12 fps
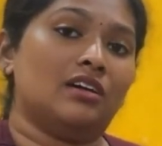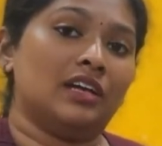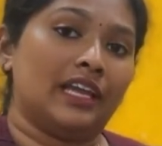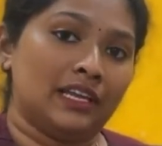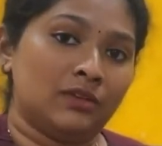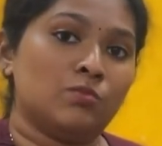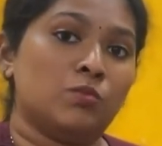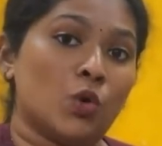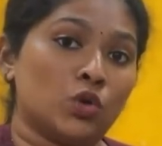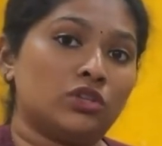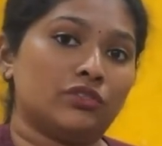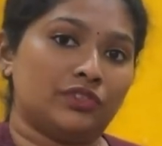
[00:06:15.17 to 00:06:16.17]
in
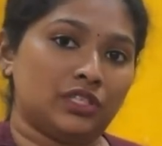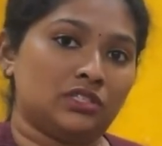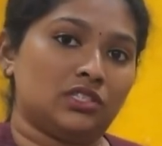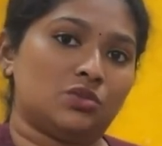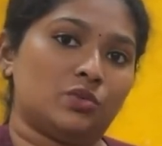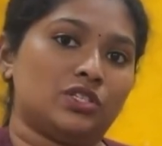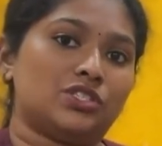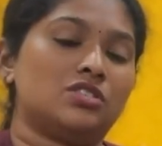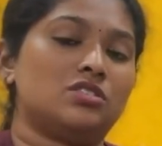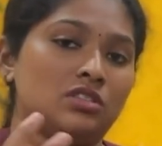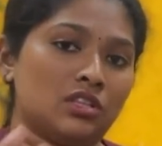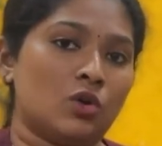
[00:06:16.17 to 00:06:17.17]
both of these
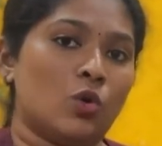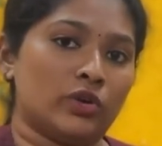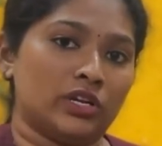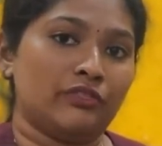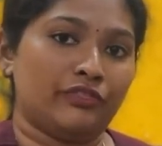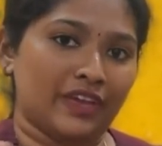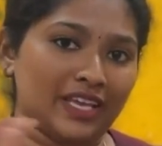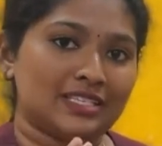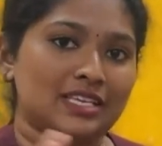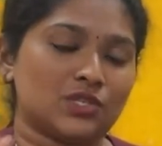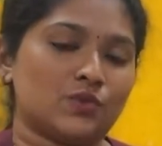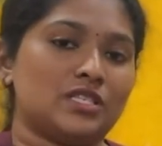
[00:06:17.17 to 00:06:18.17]
situations, in the oral
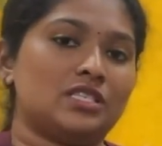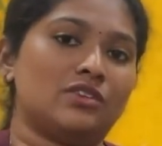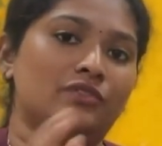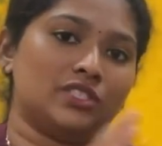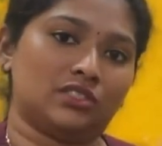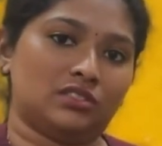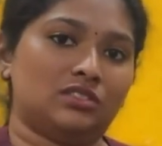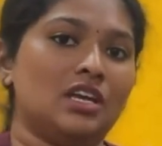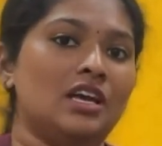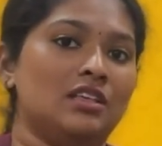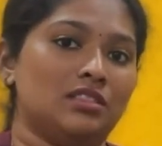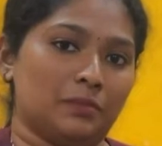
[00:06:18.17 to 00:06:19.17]
phase as we say, which is
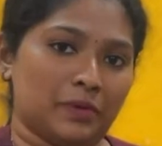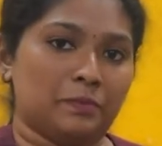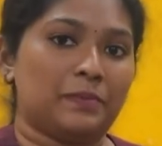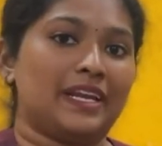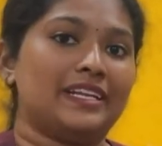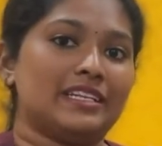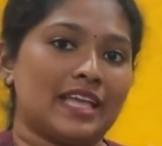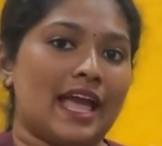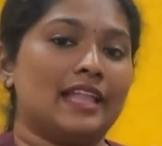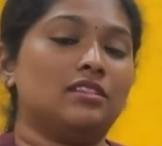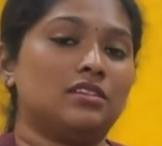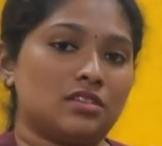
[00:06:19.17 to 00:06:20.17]
the preparatory
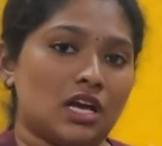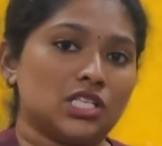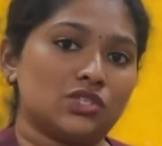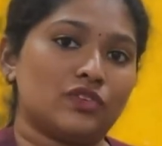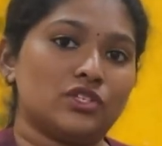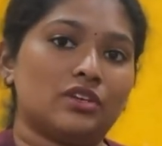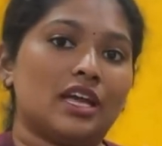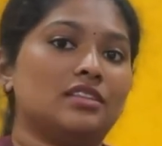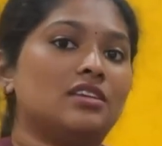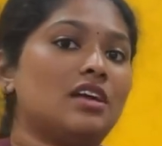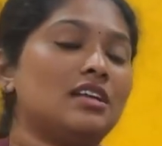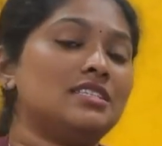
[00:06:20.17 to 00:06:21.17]
and the transfer
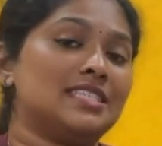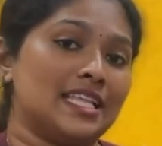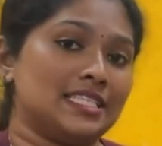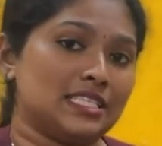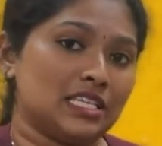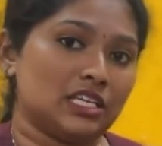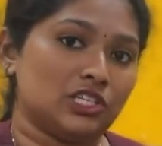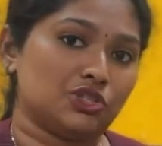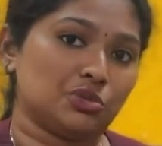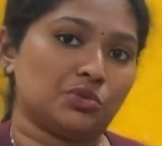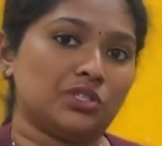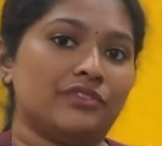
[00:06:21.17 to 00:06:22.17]
together, are sensory
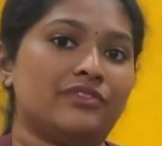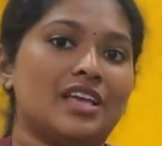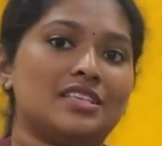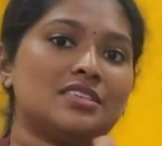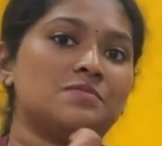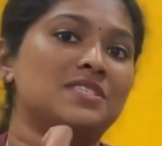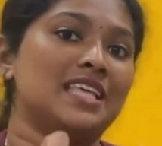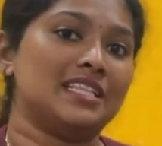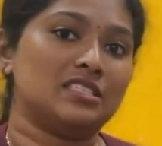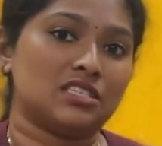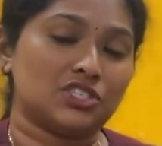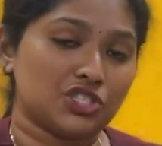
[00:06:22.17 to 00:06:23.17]
issues. If there is some
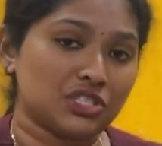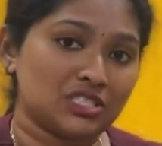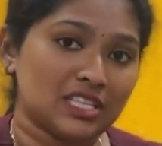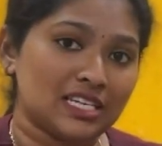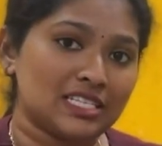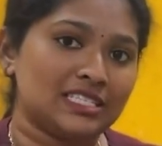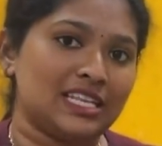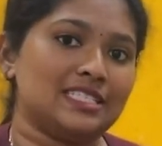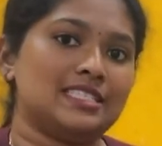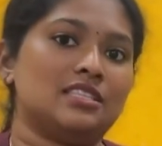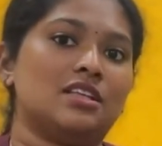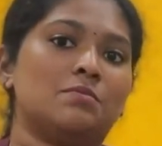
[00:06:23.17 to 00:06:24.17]
sensations that is
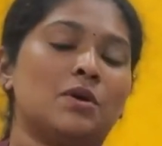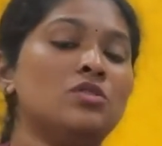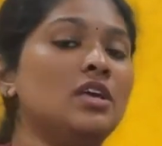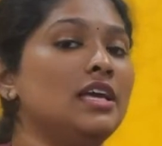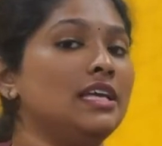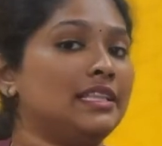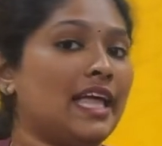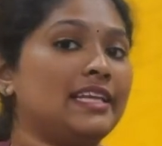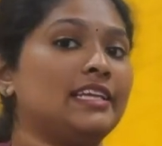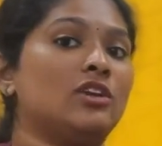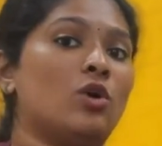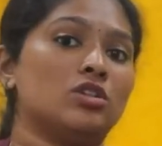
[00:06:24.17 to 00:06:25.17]
less in the mouth,
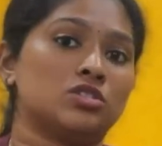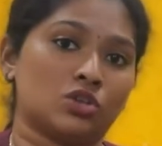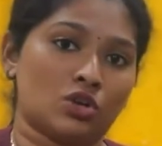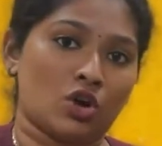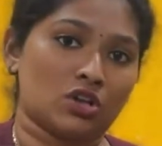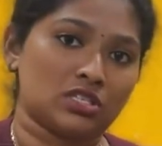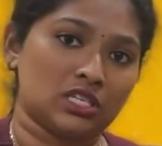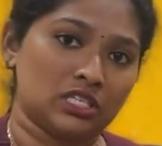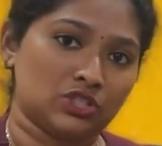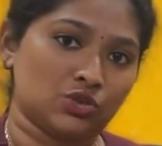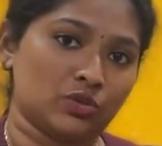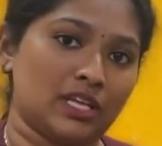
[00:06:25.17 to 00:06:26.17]
that can also cause an
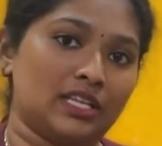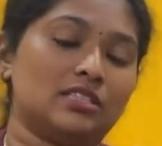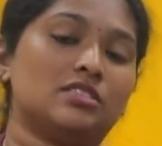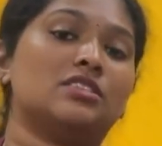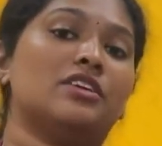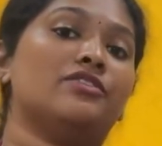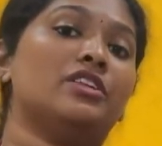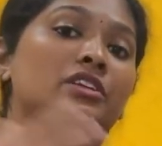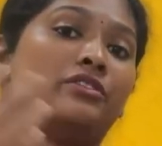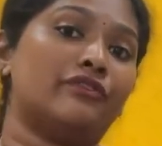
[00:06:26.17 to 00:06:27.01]
issue like this. If the